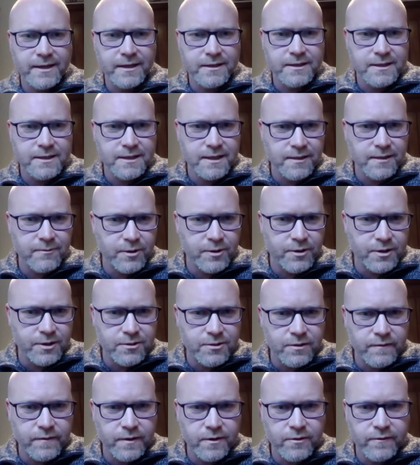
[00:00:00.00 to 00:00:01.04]
I can see one or
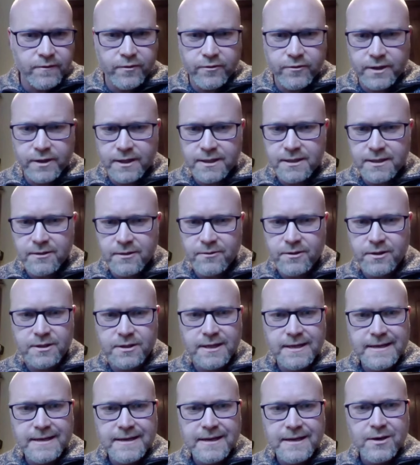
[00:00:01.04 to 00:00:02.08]
two of you have already told
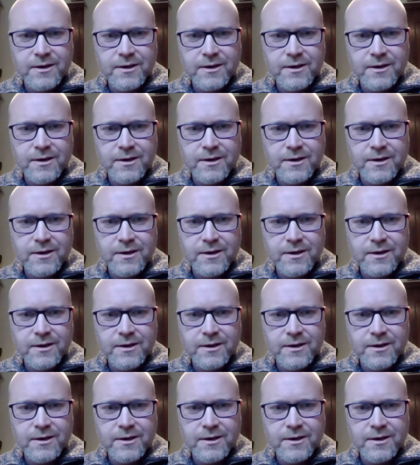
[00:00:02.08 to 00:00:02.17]
us